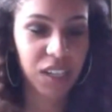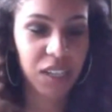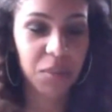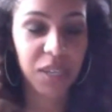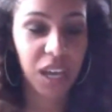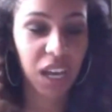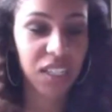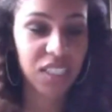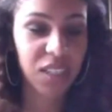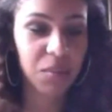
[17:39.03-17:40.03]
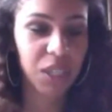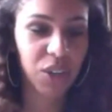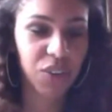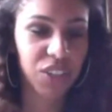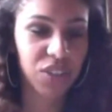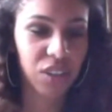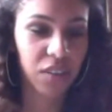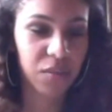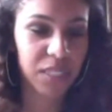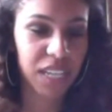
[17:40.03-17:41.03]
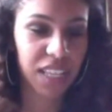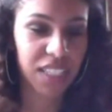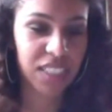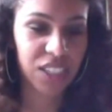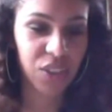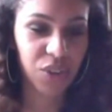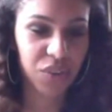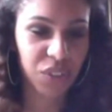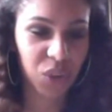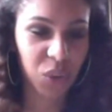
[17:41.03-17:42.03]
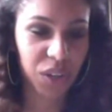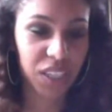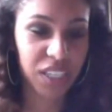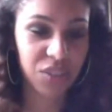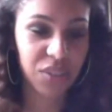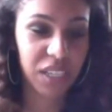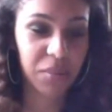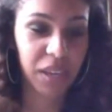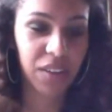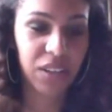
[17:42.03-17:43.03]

Behind him he heard the soft metallic slither of the lordling's ringmail,